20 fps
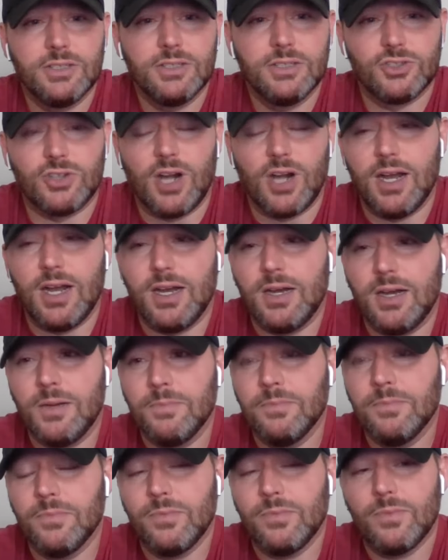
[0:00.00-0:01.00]
Kirkering,
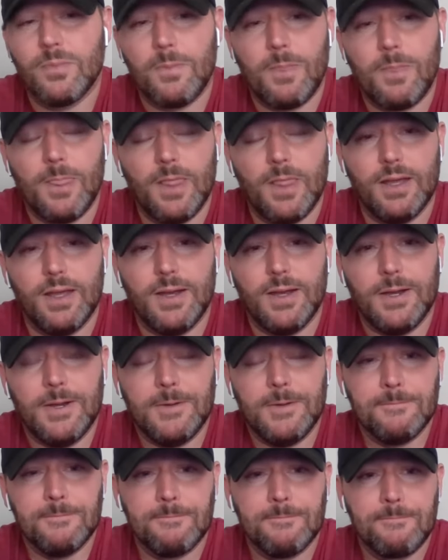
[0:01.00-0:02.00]
Strom.
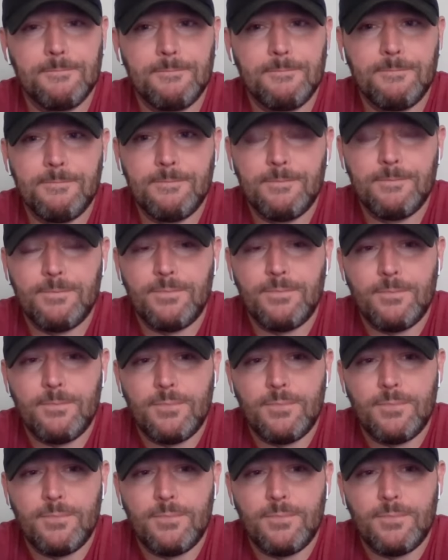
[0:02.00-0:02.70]
Um,